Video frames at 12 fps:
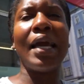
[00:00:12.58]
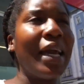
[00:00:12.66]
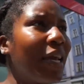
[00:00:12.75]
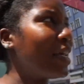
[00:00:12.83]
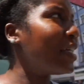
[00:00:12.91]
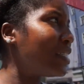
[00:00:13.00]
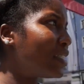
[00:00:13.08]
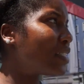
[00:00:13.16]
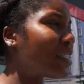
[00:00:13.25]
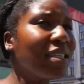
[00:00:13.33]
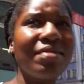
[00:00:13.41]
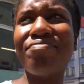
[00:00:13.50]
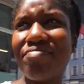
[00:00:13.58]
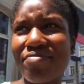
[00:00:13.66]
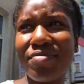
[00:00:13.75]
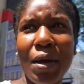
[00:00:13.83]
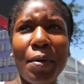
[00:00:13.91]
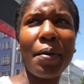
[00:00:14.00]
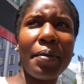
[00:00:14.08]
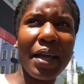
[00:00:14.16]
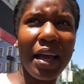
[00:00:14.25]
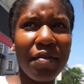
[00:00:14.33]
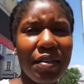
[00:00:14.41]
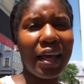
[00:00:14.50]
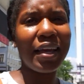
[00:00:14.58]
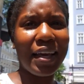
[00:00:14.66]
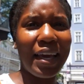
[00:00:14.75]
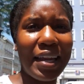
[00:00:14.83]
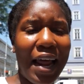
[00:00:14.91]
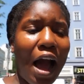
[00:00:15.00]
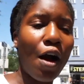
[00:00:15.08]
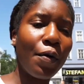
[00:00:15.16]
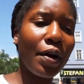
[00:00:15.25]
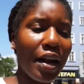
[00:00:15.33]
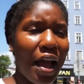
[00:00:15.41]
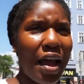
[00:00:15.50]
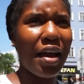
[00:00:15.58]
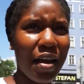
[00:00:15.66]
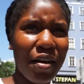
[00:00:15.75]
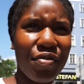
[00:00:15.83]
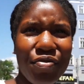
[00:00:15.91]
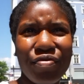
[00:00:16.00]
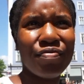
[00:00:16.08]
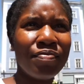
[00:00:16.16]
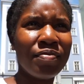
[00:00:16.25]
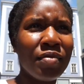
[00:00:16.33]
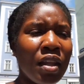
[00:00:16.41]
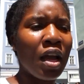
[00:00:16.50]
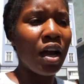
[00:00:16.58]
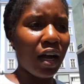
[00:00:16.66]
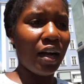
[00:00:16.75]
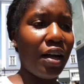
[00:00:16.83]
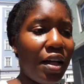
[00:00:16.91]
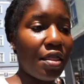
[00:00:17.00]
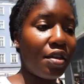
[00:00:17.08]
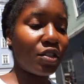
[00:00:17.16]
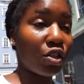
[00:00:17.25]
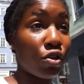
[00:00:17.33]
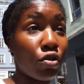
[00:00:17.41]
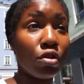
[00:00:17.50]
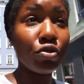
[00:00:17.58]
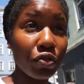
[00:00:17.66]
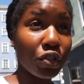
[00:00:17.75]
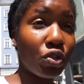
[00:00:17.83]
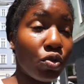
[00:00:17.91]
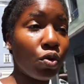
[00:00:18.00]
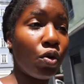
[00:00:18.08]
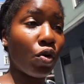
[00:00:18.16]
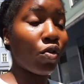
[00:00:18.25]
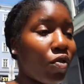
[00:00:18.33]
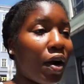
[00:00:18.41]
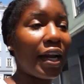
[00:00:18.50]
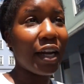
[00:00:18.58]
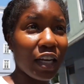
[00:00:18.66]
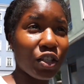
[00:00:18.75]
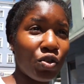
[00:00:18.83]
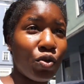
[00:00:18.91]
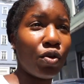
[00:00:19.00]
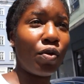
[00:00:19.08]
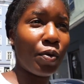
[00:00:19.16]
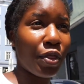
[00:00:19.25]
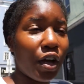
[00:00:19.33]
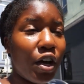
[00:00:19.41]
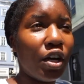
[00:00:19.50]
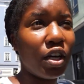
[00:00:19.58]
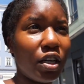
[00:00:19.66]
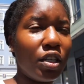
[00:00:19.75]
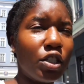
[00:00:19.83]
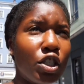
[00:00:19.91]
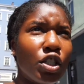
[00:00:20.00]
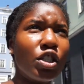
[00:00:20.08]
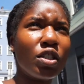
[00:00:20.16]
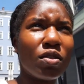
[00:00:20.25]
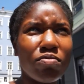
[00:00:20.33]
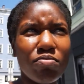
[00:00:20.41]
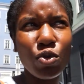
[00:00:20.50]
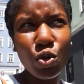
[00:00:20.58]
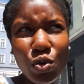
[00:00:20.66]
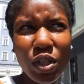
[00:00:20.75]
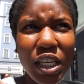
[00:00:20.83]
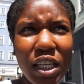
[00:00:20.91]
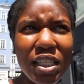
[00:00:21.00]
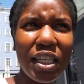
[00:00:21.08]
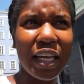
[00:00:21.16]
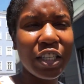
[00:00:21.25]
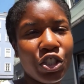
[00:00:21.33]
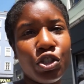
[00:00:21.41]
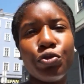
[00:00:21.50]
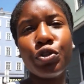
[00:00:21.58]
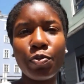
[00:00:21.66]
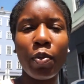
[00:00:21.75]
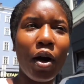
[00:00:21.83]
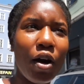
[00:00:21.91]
And I probably have like an hour and a half. There's a grocery store right next door with a smoothie slash juice